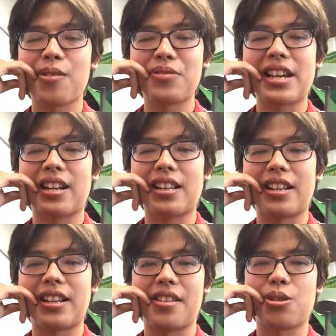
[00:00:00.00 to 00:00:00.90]
was at
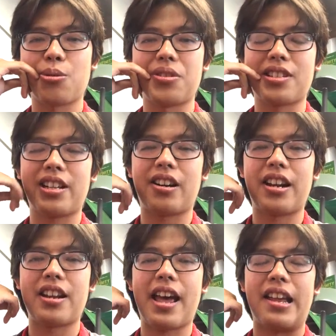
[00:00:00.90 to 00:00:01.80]
Clarion. So it was
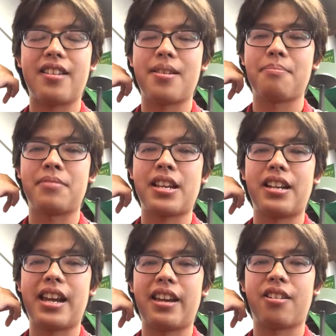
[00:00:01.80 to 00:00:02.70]
Clarion at San
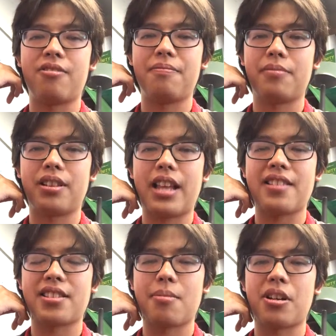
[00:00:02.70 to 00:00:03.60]
Diego
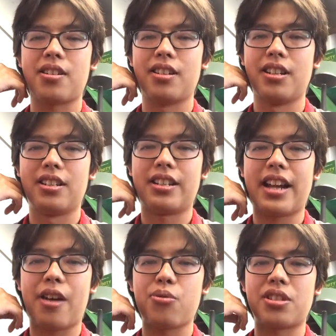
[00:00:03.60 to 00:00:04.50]
last summer.
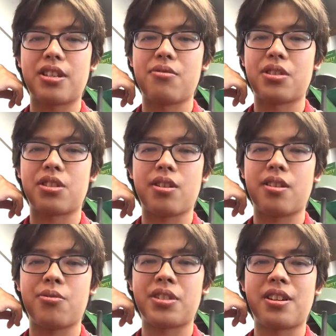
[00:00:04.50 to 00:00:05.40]
Yeah, it was
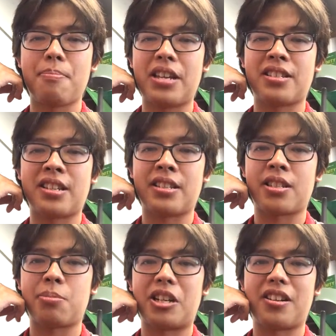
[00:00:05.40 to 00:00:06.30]
an amazing
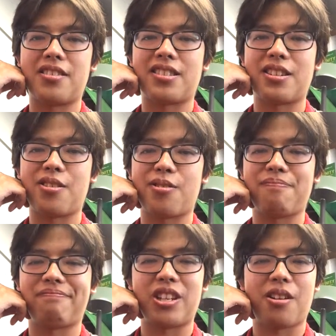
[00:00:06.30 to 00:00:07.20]
experience.
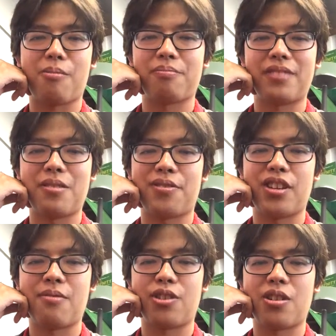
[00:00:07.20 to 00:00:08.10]
So
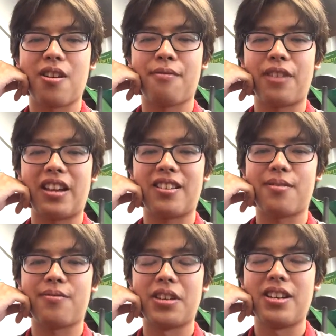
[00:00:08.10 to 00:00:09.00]
if you're a fan of